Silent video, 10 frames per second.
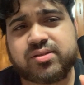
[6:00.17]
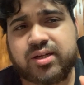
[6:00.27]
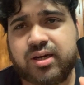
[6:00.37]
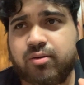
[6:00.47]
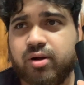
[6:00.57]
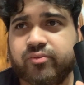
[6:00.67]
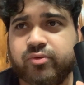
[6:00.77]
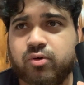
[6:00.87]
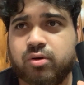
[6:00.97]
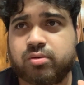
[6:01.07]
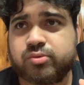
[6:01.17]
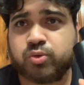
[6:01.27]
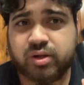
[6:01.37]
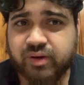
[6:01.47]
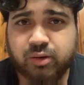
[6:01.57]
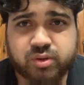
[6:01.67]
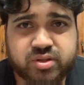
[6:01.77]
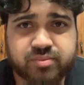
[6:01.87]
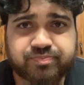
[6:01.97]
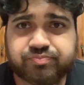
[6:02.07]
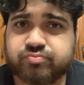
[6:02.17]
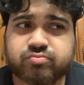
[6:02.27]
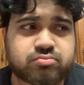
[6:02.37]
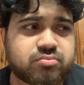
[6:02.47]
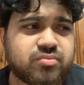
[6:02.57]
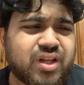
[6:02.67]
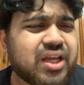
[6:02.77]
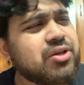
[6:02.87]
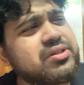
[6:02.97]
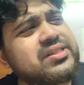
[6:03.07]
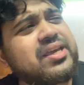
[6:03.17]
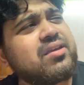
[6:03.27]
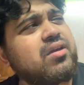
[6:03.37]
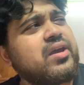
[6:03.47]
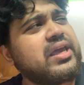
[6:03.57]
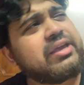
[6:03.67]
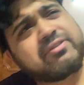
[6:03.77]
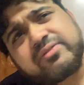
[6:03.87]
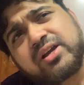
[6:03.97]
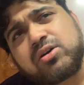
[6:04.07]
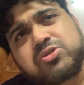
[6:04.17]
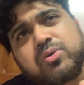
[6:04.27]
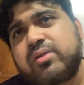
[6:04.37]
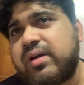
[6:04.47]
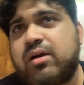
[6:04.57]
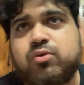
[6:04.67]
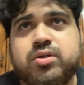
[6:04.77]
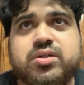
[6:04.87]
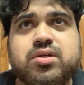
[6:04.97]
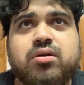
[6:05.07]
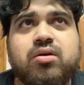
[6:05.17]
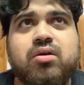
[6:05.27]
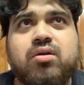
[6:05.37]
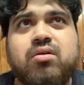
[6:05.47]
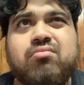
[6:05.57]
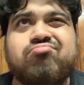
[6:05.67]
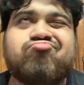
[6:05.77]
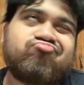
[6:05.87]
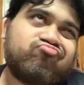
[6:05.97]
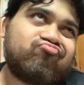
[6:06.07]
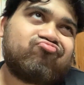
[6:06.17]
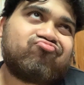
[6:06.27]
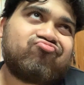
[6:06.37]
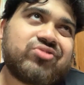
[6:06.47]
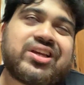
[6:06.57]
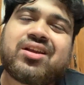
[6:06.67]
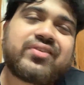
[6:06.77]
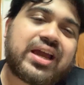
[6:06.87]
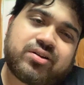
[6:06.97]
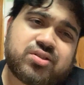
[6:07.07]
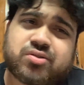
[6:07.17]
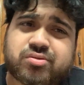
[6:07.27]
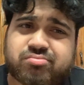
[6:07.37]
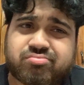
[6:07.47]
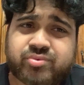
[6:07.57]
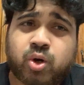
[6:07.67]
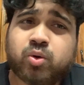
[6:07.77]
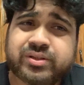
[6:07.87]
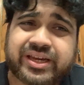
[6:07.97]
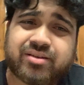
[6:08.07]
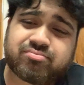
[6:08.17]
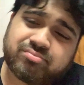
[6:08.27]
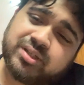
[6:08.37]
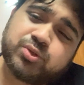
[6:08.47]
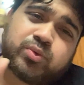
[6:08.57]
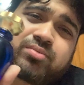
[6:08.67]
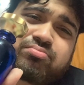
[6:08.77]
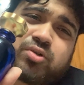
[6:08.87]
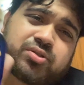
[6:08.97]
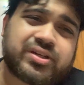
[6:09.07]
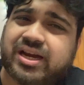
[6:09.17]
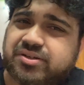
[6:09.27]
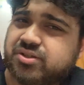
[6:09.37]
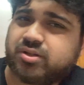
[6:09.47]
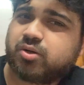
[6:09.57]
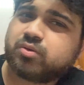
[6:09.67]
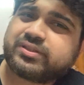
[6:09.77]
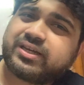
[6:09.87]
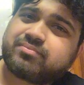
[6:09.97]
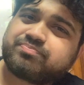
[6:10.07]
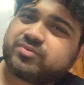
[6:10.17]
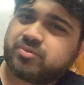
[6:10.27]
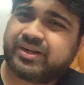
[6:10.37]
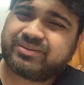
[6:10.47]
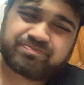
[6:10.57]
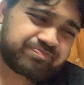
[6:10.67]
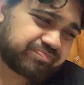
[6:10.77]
around for 12 hours. You could say even if I got 12 hours, it kind of carries on the whole day. This one also carries on the whole day, right?